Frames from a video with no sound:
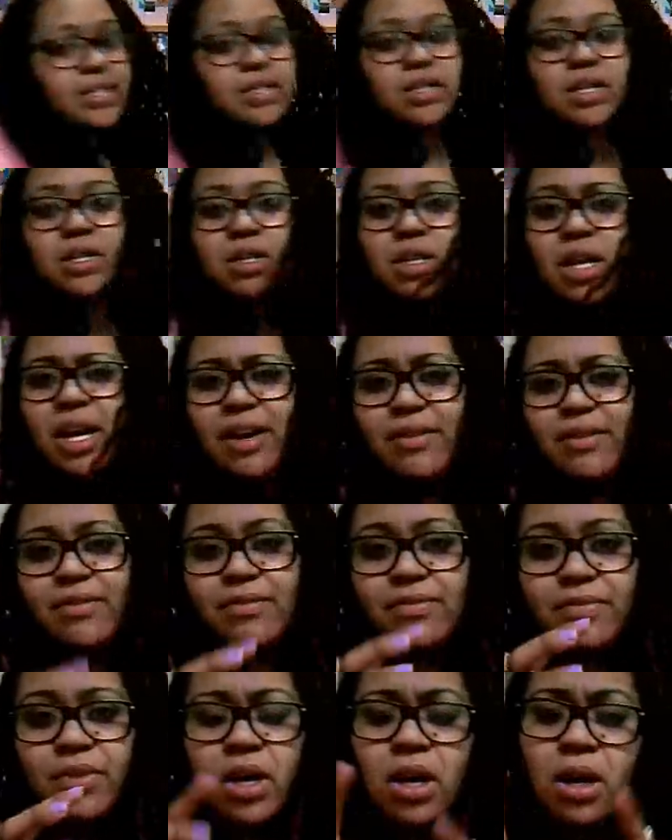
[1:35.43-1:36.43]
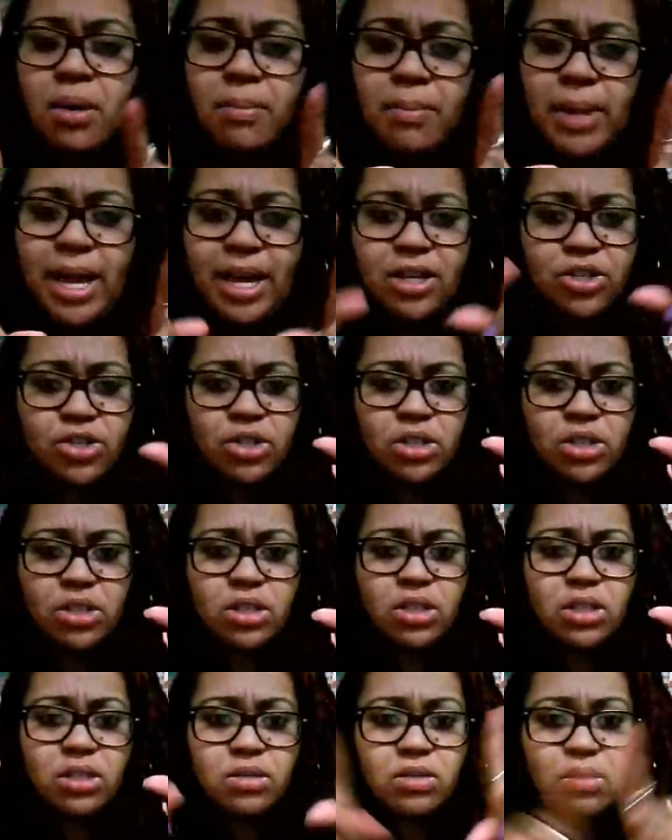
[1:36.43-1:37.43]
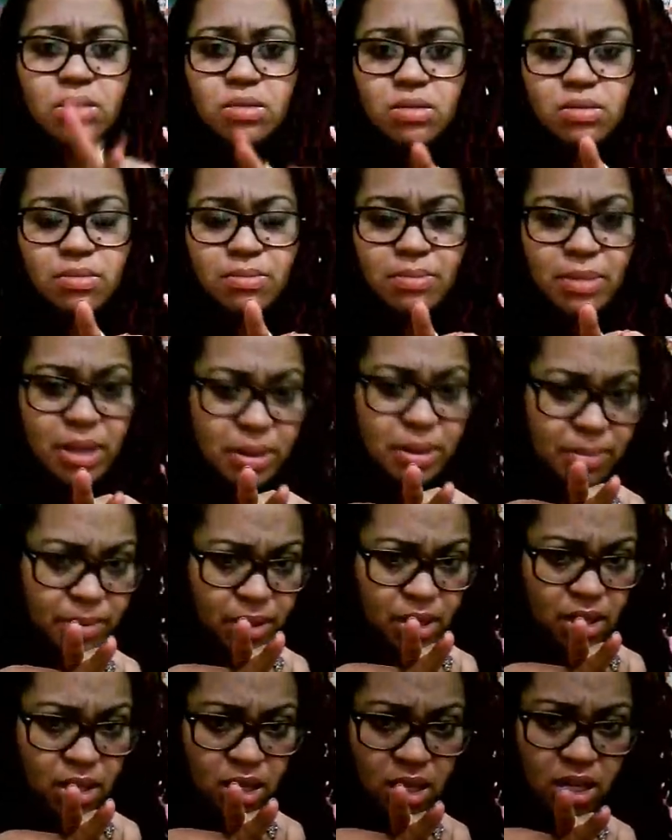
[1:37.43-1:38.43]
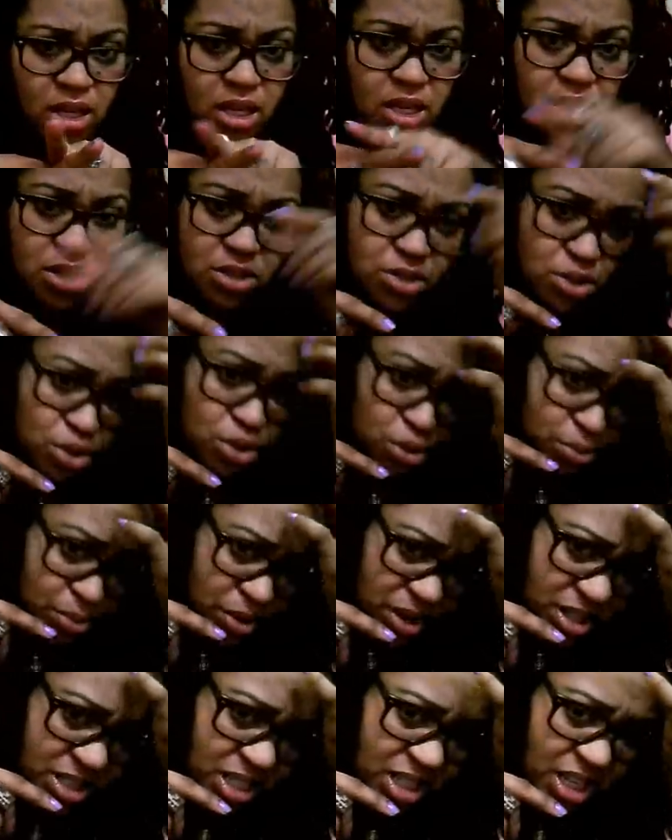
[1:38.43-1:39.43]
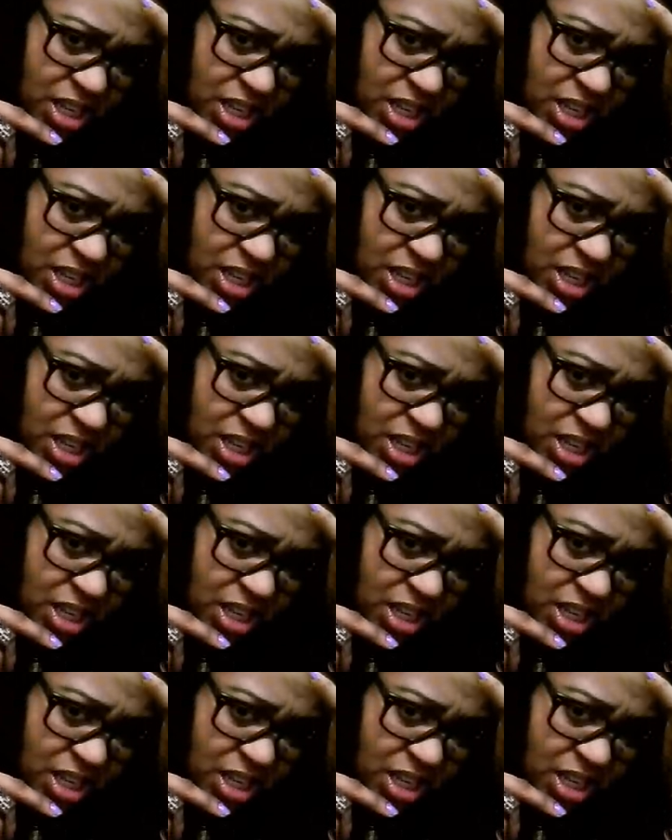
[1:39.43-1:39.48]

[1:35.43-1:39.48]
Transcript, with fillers: fixed it. I've um, actually maybe in two parts.